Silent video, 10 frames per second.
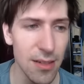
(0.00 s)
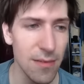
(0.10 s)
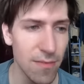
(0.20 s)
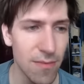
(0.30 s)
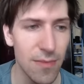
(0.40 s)

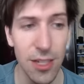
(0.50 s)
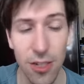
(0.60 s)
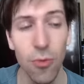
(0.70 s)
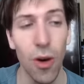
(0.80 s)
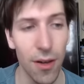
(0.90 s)
decent
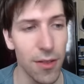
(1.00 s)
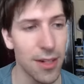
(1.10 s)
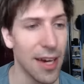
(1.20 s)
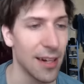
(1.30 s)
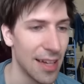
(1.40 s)
while the
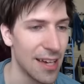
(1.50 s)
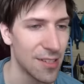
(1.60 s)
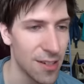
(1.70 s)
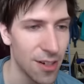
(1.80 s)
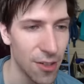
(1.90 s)
deck
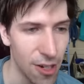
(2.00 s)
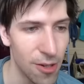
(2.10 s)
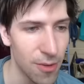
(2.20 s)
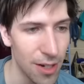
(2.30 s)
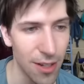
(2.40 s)
lasted, although
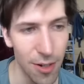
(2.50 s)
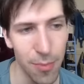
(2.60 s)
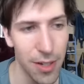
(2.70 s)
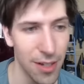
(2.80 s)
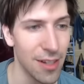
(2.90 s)
a little
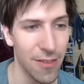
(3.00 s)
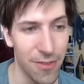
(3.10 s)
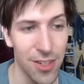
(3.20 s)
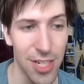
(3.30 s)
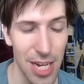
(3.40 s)
bit of the
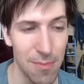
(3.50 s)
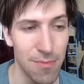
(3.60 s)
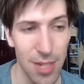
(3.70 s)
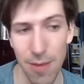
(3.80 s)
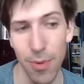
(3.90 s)
same
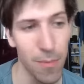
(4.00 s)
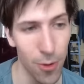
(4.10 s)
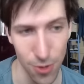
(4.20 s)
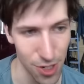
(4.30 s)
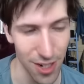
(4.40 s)
tempo
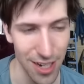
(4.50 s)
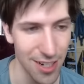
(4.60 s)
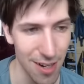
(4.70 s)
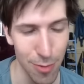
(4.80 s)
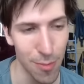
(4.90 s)
bullshit like a
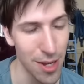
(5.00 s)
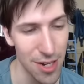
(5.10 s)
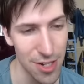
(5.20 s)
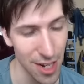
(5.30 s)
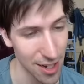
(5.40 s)
tempo mage
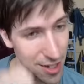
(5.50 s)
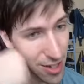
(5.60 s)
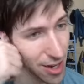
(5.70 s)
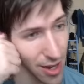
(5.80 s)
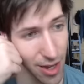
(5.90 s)
deck is.
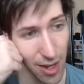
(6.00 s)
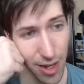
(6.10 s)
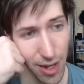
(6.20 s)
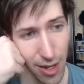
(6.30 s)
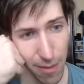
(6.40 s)

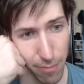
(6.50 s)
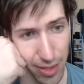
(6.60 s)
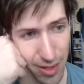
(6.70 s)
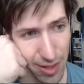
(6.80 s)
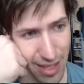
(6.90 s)
But
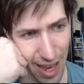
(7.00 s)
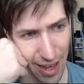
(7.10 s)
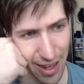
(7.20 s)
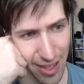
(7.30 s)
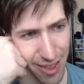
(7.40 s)
yeah,
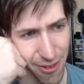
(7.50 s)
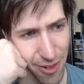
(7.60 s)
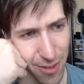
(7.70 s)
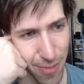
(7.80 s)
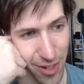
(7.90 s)
I think we're
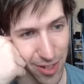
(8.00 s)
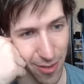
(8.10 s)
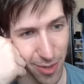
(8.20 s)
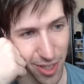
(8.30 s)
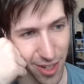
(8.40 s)
about done
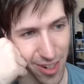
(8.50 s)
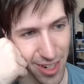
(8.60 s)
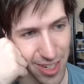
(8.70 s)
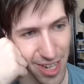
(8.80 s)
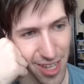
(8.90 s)
with the card.
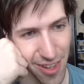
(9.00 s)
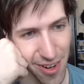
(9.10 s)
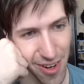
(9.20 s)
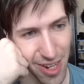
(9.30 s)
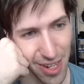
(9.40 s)
It's
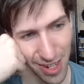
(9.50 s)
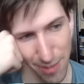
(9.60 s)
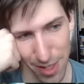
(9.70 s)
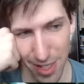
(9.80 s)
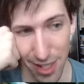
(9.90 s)
either
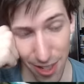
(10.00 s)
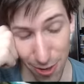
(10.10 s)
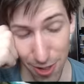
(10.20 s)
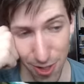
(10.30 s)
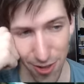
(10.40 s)
basically a
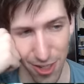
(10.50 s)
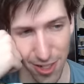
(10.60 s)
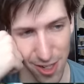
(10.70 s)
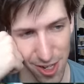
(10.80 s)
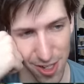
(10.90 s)
3-2 that
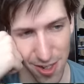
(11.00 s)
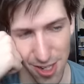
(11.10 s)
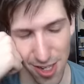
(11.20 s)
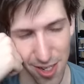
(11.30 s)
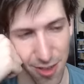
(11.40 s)
just
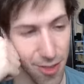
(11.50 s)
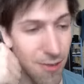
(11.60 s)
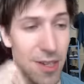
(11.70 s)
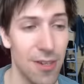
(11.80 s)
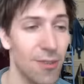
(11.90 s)
does
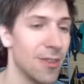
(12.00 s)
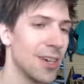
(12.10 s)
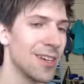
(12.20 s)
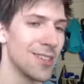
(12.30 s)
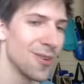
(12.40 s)
3-2
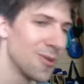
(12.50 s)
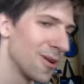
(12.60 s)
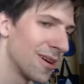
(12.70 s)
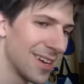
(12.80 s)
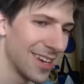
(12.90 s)
things,
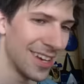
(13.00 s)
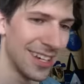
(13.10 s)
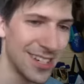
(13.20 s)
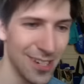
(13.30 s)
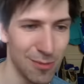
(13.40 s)
or
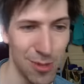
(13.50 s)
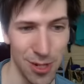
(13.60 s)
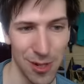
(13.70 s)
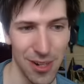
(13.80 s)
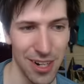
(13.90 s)
it's
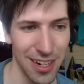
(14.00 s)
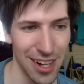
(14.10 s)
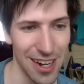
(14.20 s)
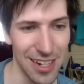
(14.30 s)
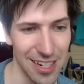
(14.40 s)
absurd and kind
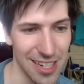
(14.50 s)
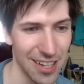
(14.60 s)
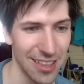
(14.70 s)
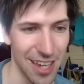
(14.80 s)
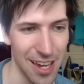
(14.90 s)
of takes out
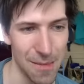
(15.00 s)
the game.